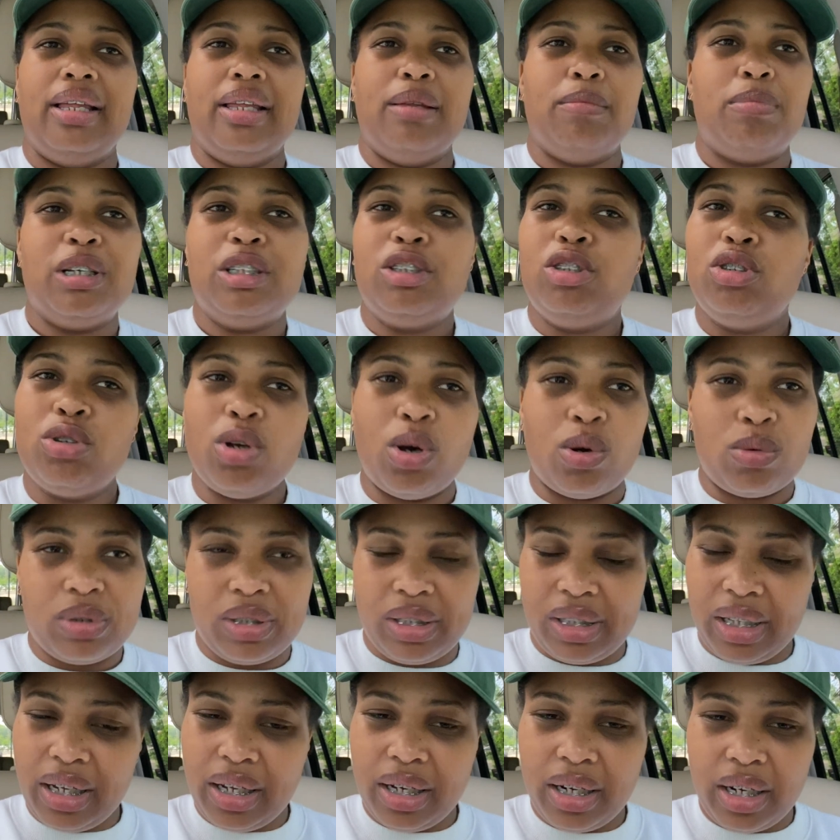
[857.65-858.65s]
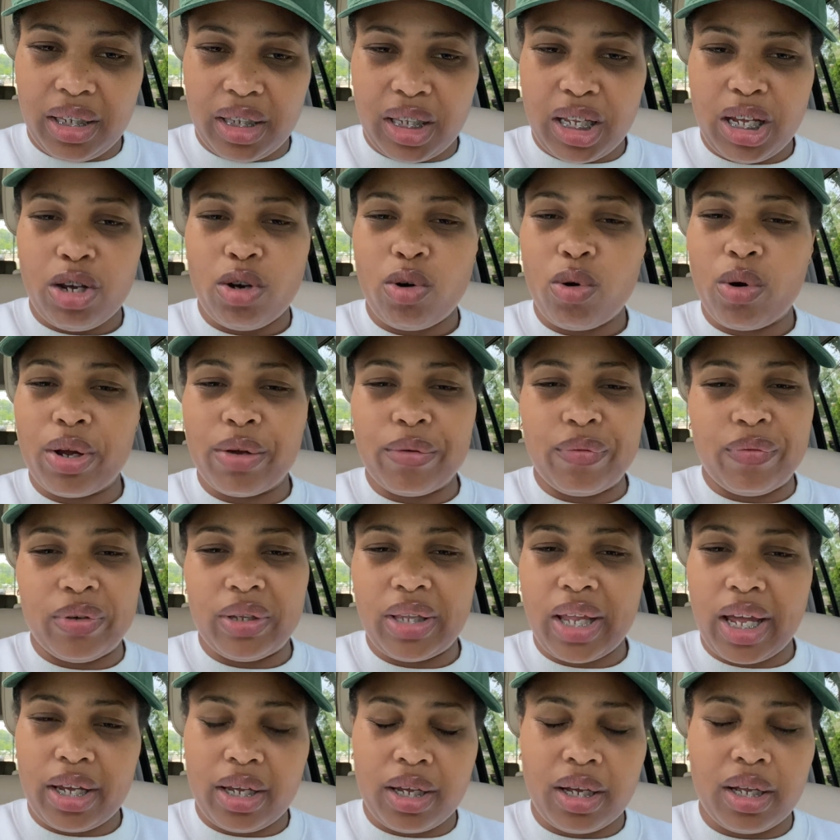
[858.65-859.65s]
but you don't see anything or it feel
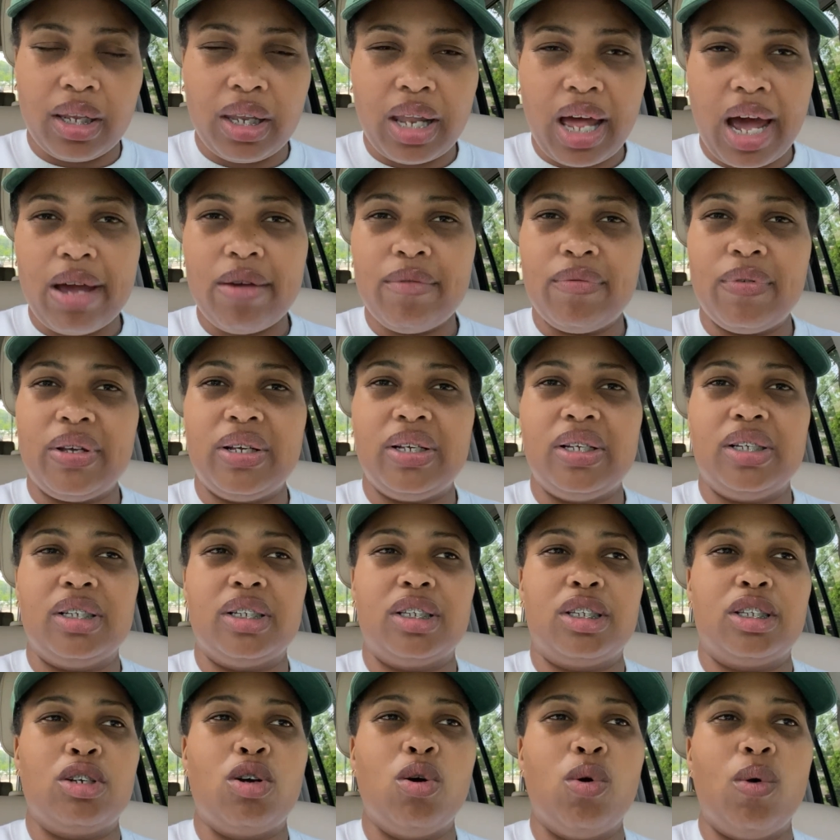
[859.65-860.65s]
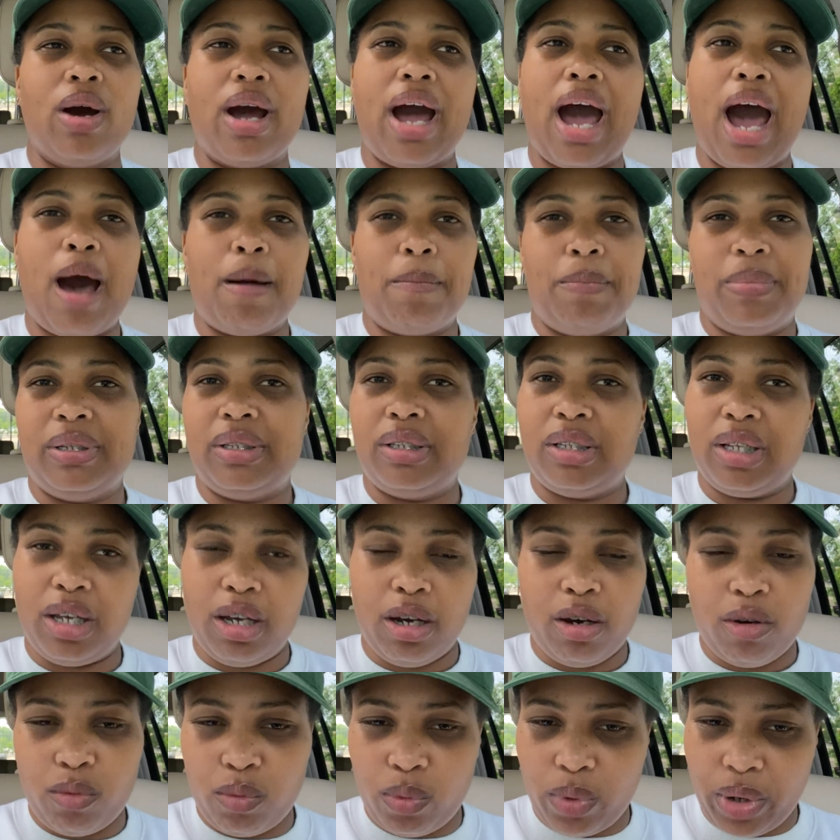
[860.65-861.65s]
like your life is going opposite
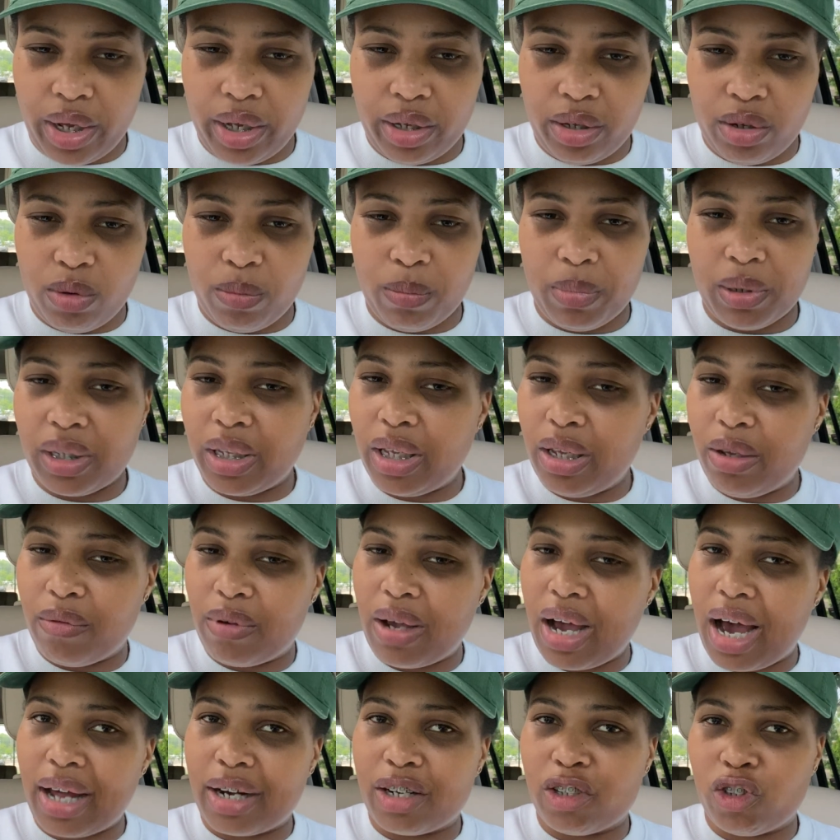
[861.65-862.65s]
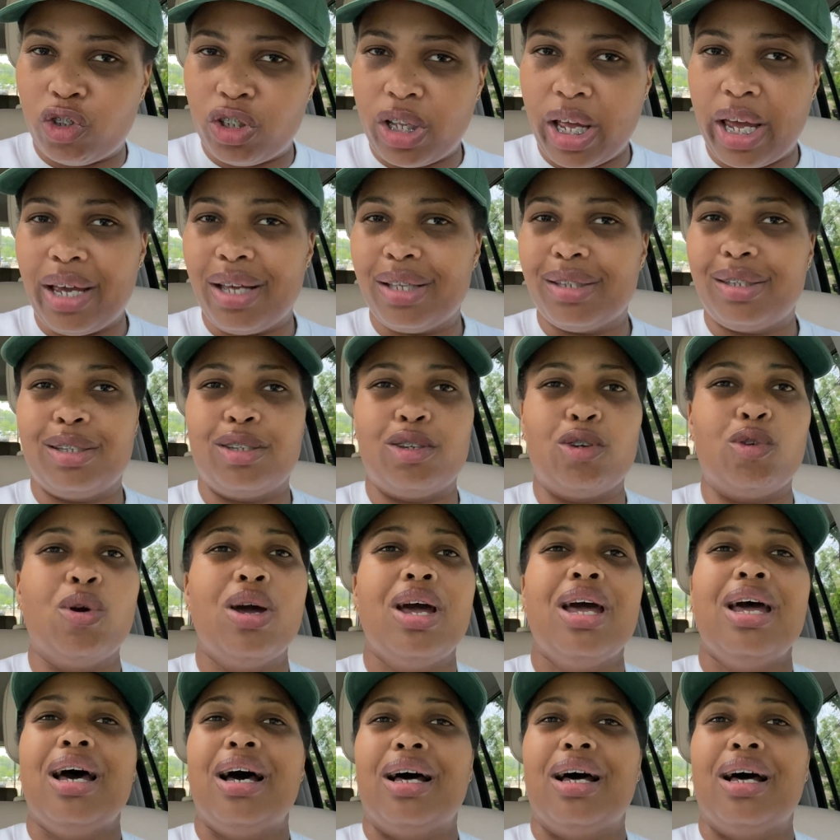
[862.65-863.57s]
of what you believe God is saying to you.